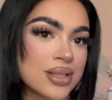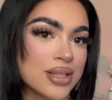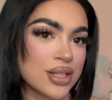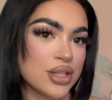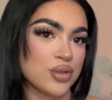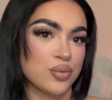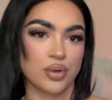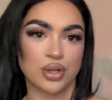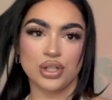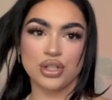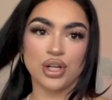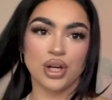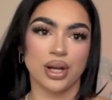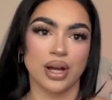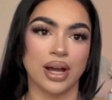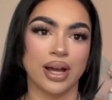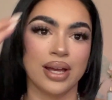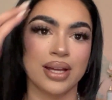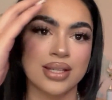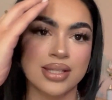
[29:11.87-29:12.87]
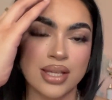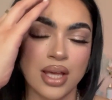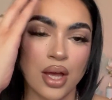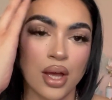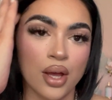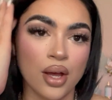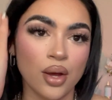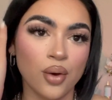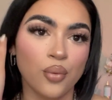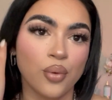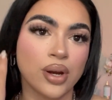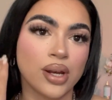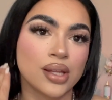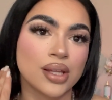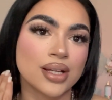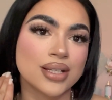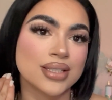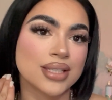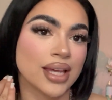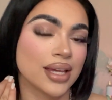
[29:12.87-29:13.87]
I just want to show you guys what it
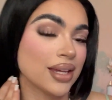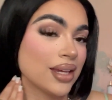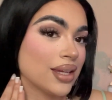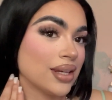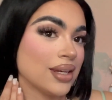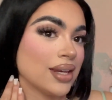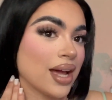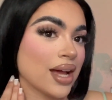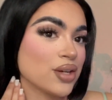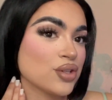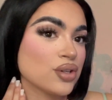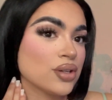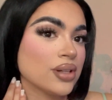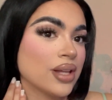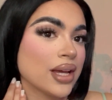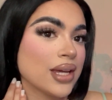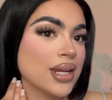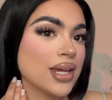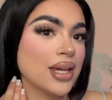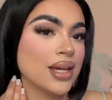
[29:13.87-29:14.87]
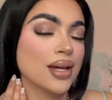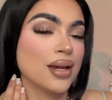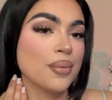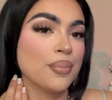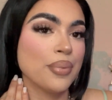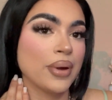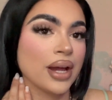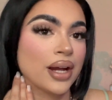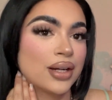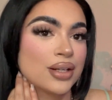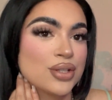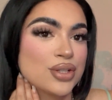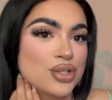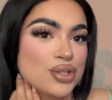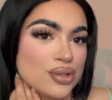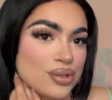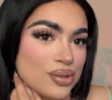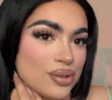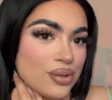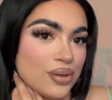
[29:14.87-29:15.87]
looks like in natural lighting compared
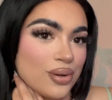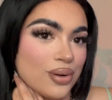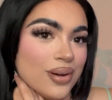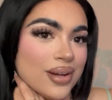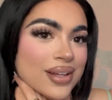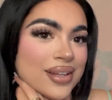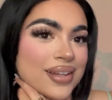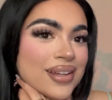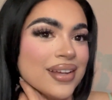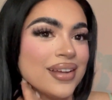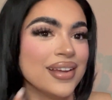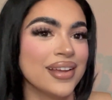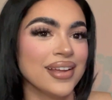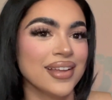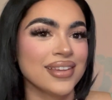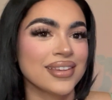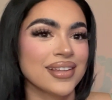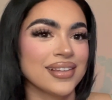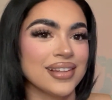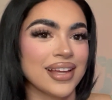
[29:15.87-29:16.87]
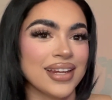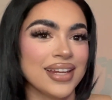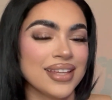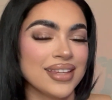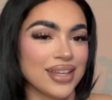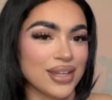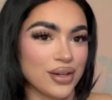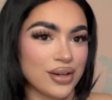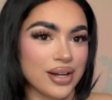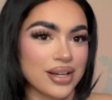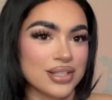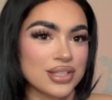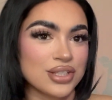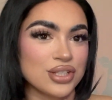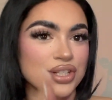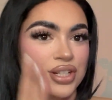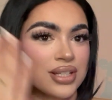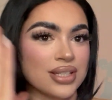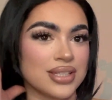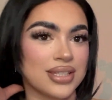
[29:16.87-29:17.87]
to the lighting that you guys
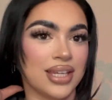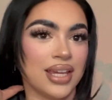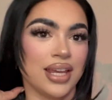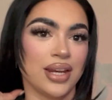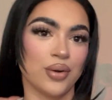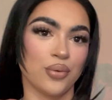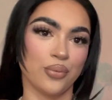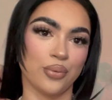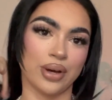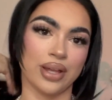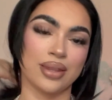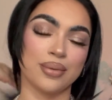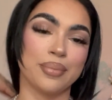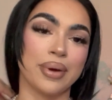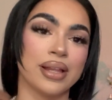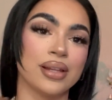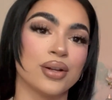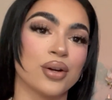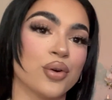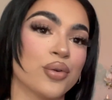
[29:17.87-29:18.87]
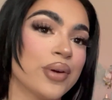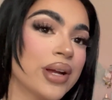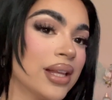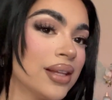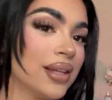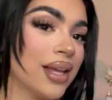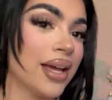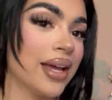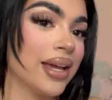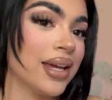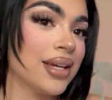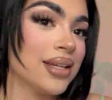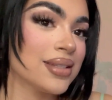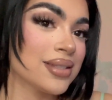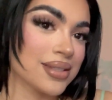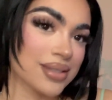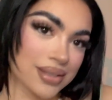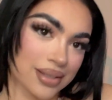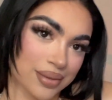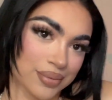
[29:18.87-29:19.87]
just seen with my little ring
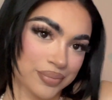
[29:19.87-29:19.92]
lights.